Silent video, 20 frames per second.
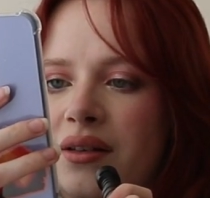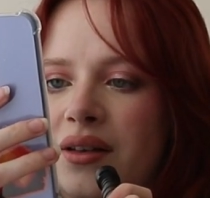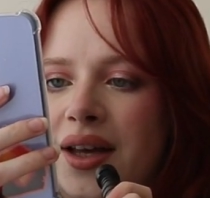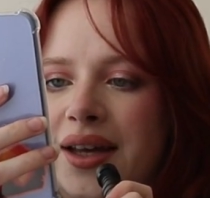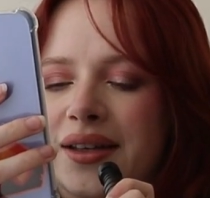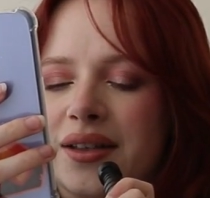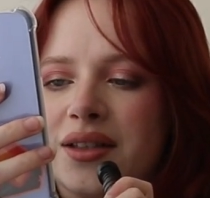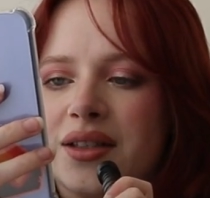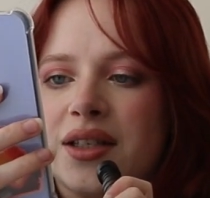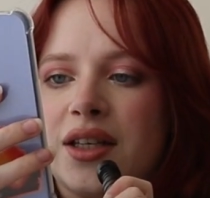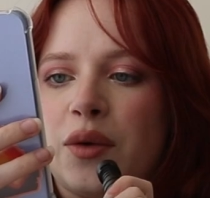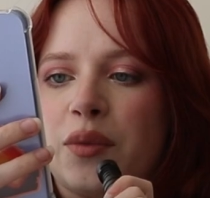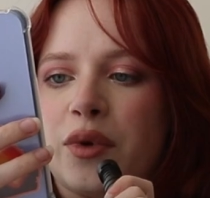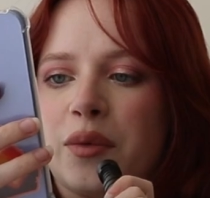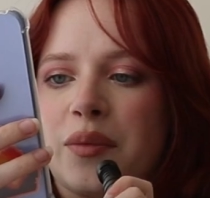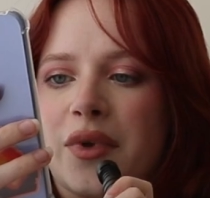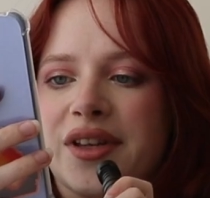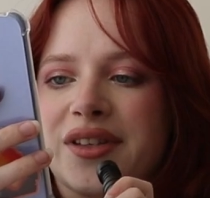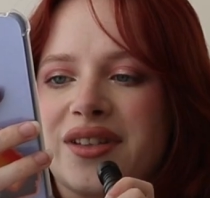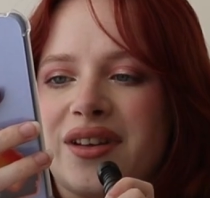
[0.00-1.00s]
And a
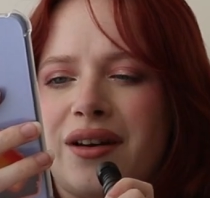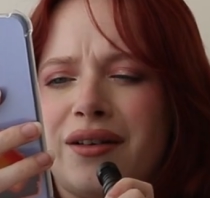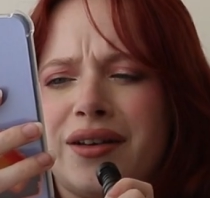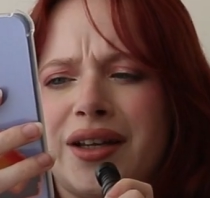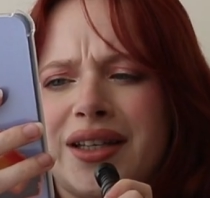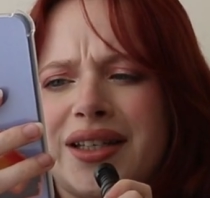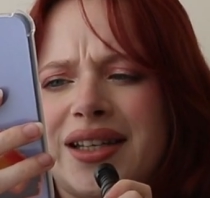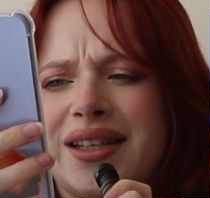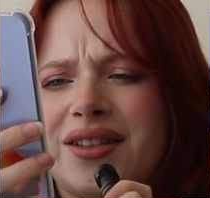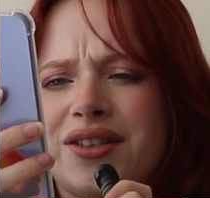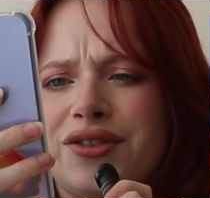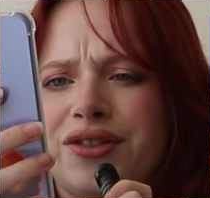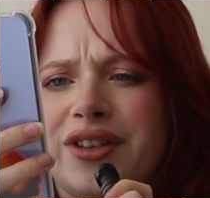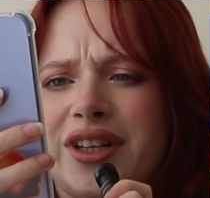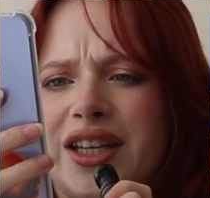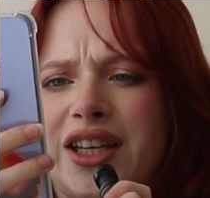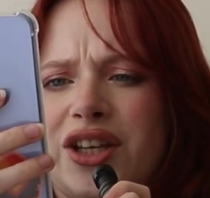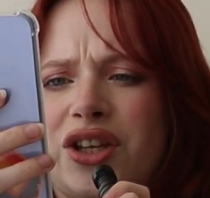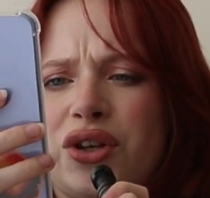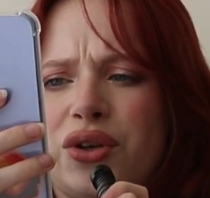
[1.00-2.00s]
sleeping mask. Oh, that is a
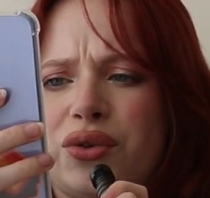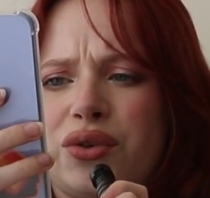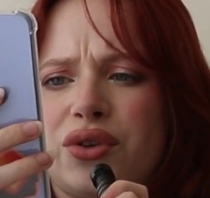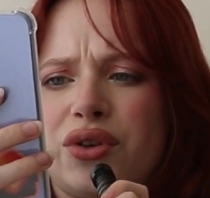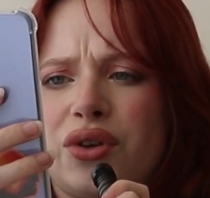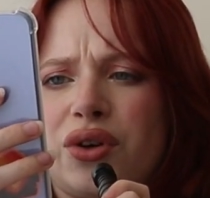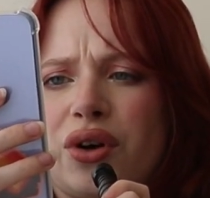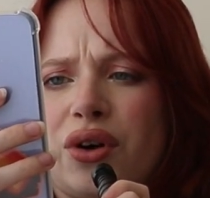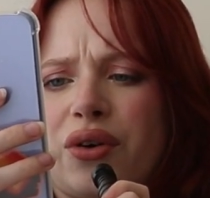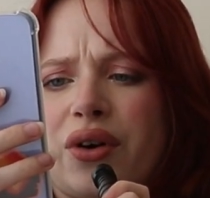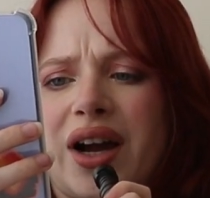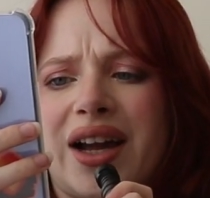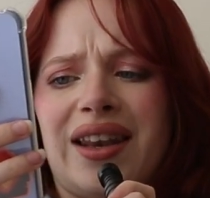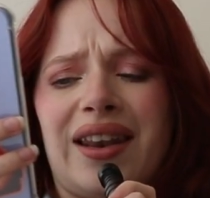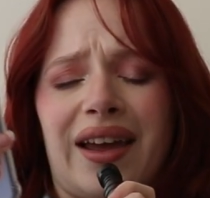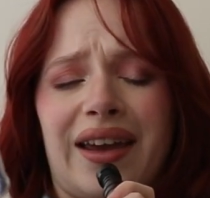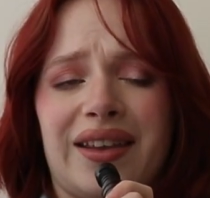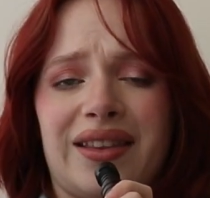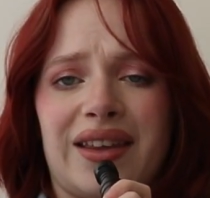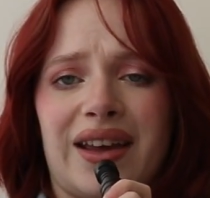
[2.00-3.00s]
really cute duo. I
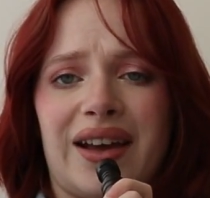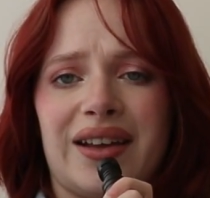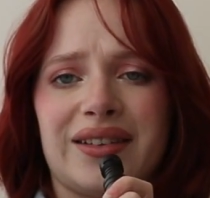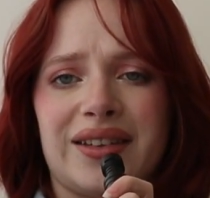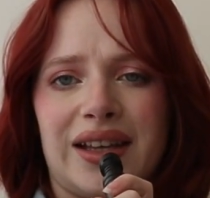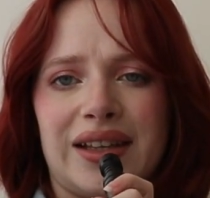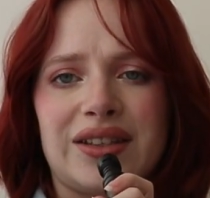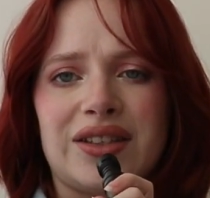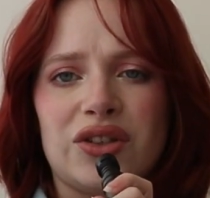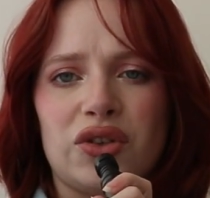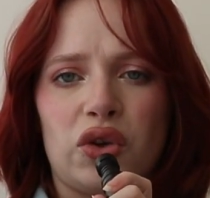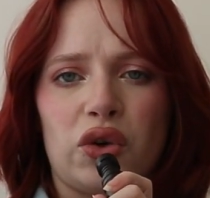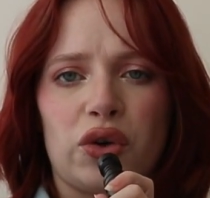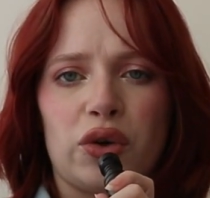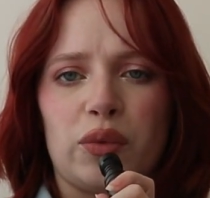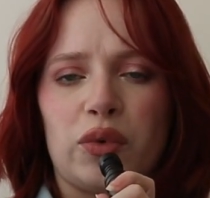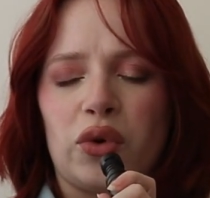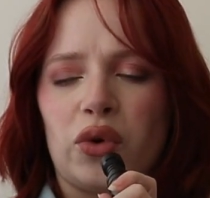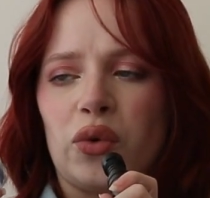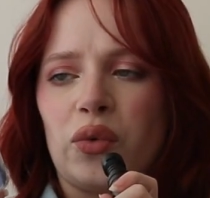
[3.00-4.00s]
like that. That's
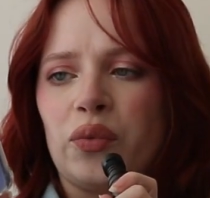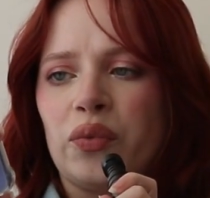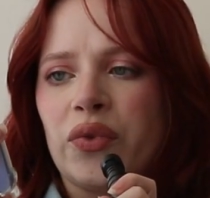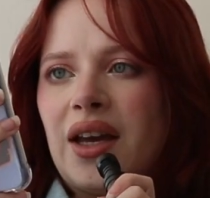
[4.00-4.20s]
adorable.